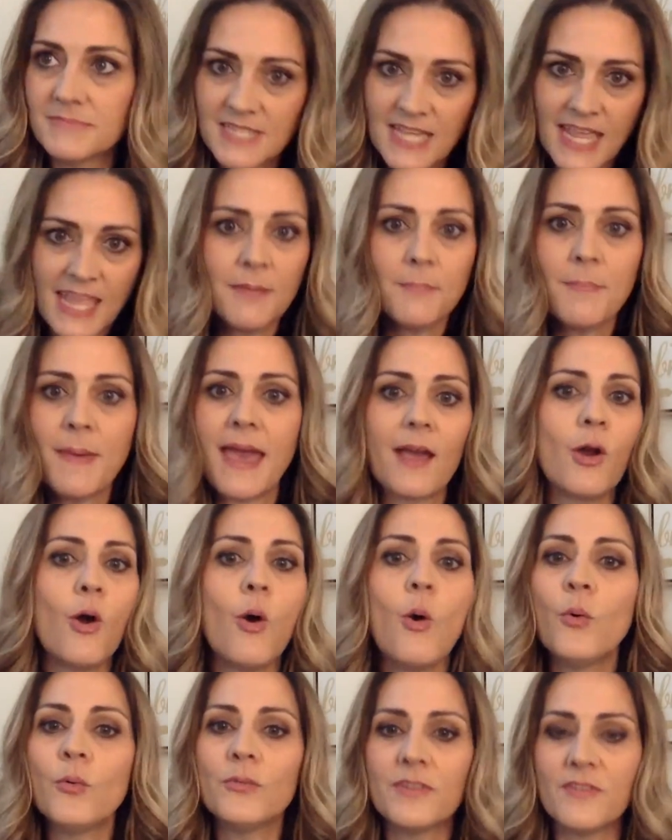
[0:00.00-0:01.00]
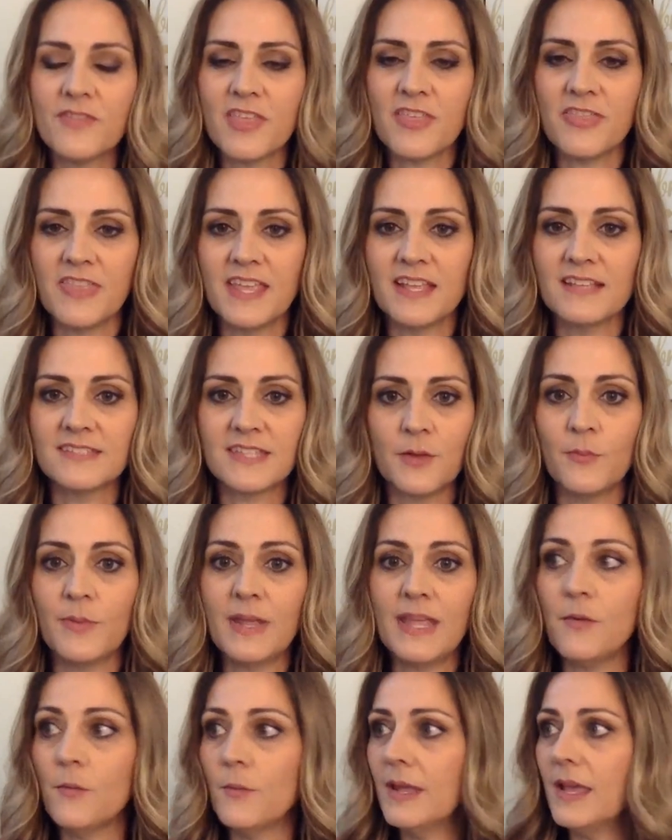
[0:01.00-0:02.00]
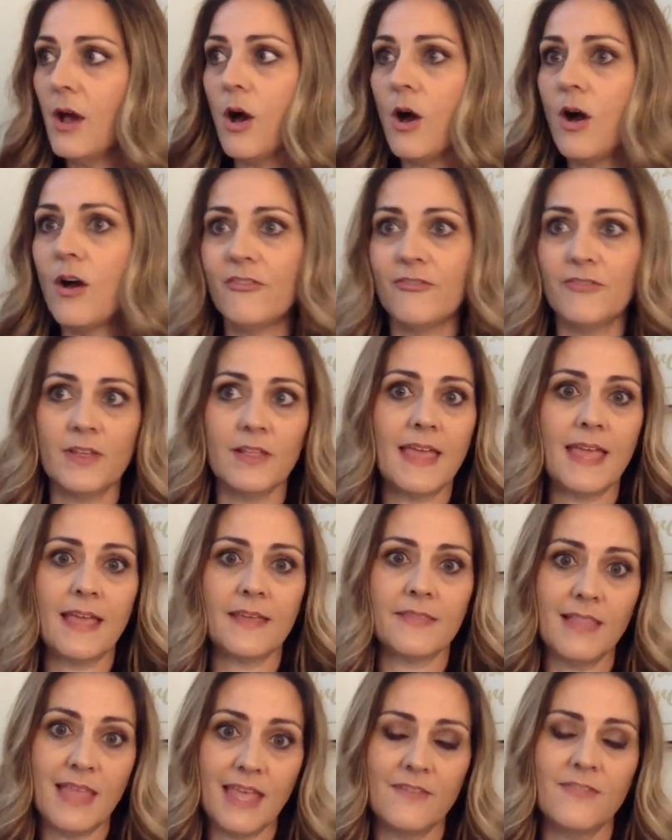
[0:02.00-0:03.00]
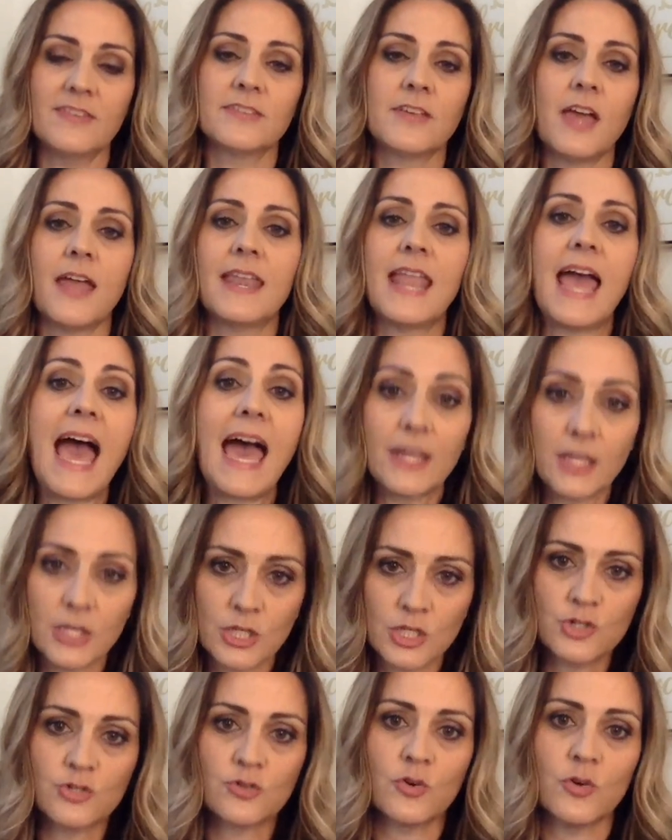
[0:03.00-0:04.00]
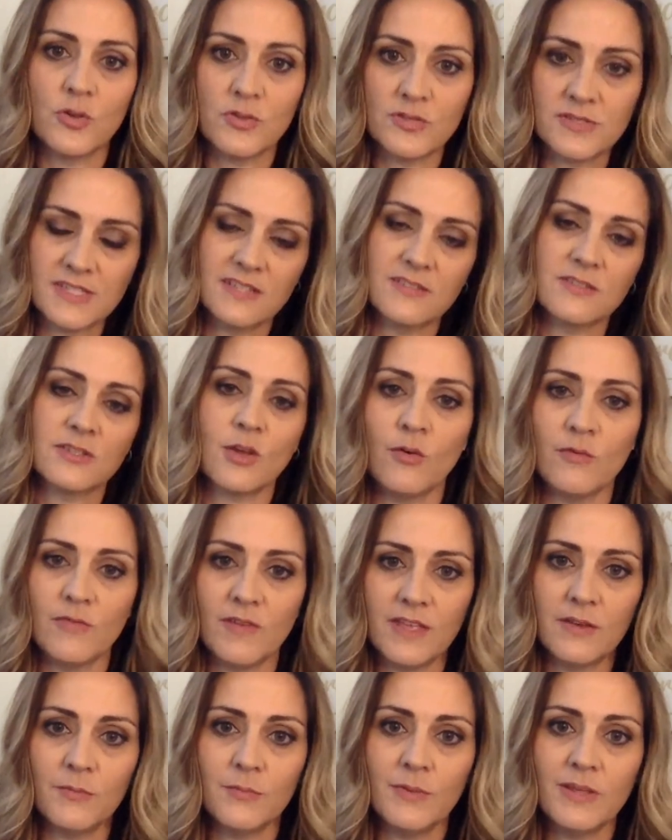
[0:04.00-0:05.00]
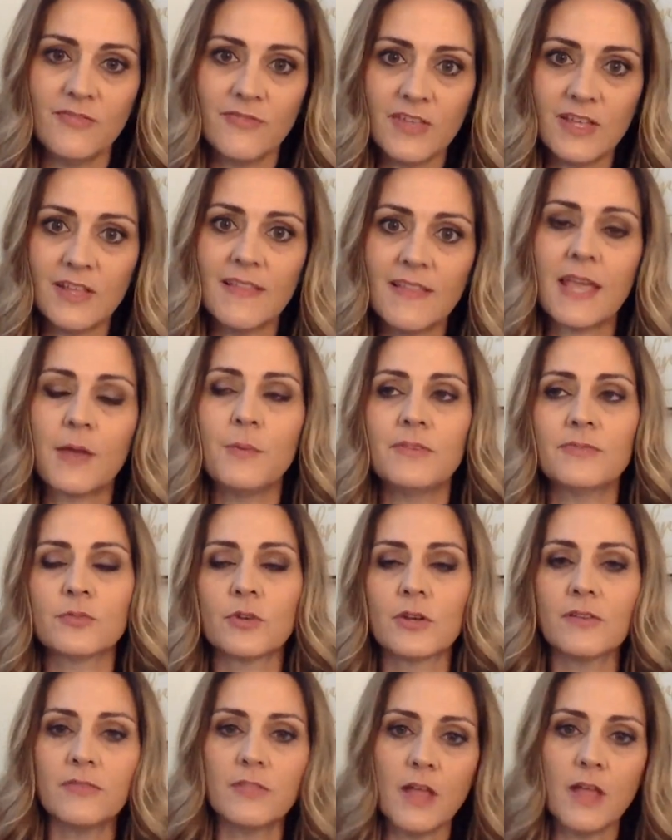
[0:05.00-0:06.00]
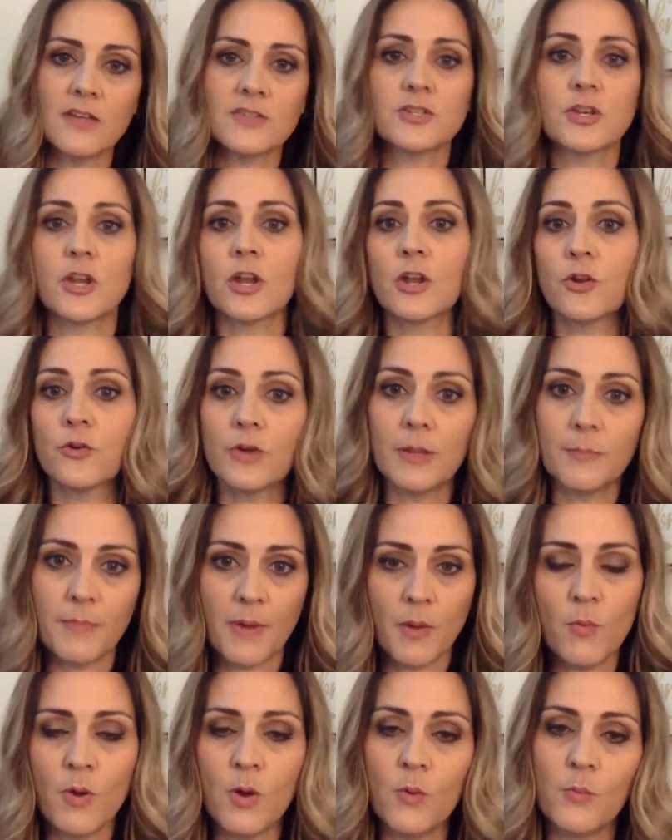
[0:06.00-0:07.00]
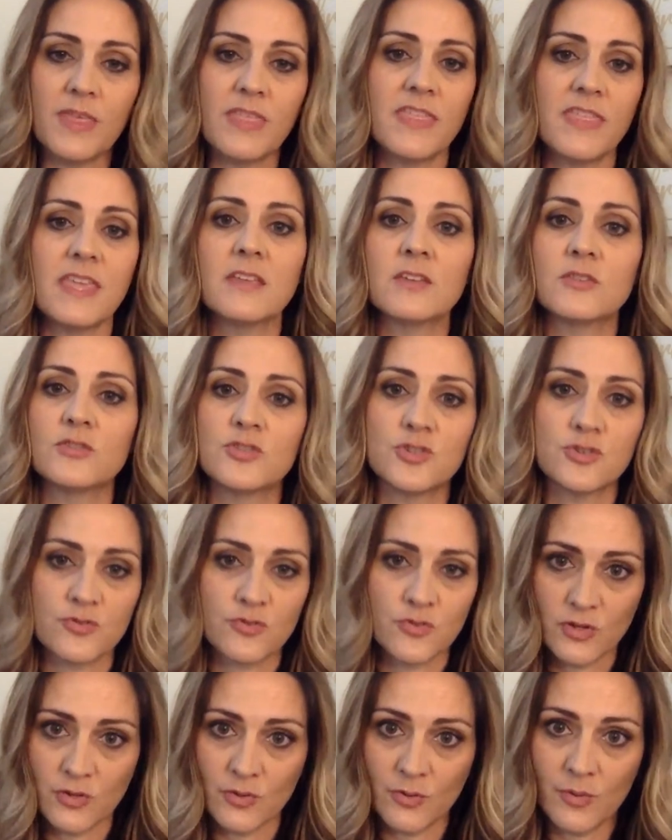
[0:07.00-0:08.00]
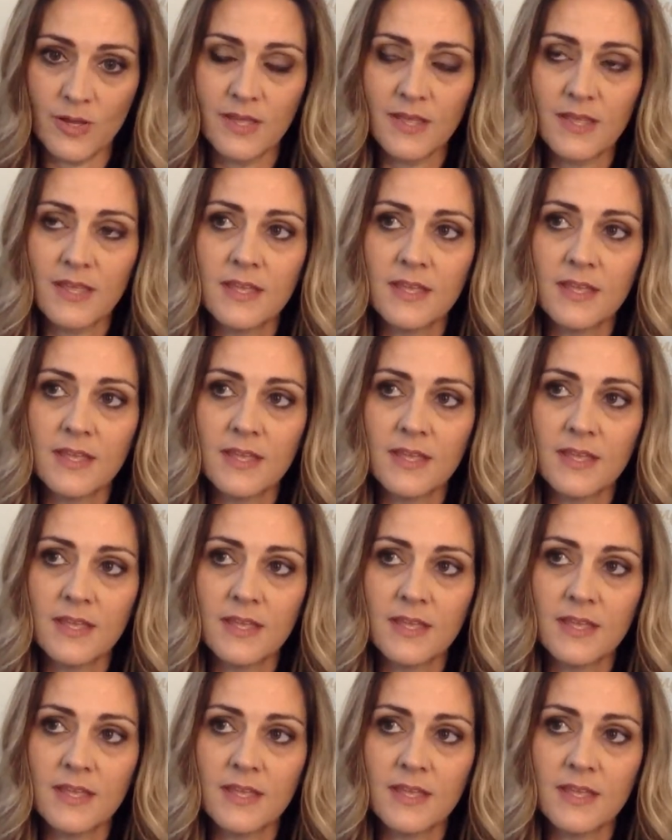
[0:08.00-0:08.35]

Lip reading: Take back hold of the things that we all feel like life has gotten out of control since COVID. We feel like we've sort of lost our grip on what we think is true.